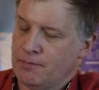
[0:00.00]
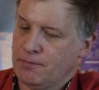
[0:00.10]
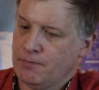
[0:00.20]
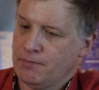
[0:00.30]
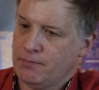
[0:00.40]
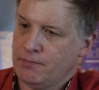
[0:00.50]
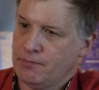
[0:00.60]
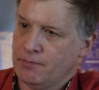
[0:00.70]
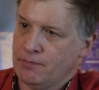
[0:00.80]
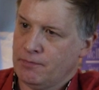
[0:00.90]

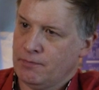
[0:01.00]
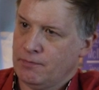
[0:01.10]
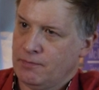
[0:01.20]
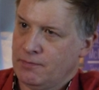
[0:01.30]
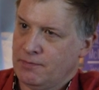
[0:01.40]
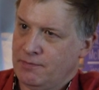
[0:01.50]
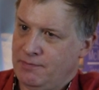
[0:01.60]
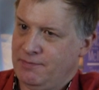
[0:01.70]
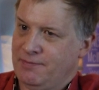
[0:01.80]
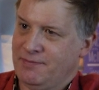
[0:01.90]

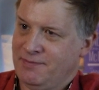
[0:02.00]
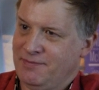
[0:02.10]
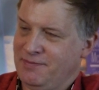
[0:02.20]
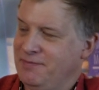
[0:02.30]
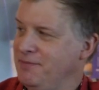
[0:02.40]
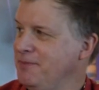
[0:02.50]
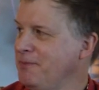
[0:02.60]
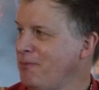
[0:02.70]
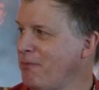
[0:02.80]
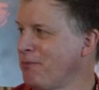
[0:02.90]

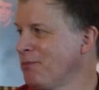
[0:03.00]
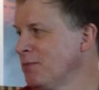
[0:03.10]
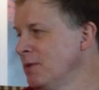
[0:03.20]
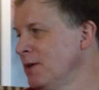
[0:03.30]
This person isn't speaking.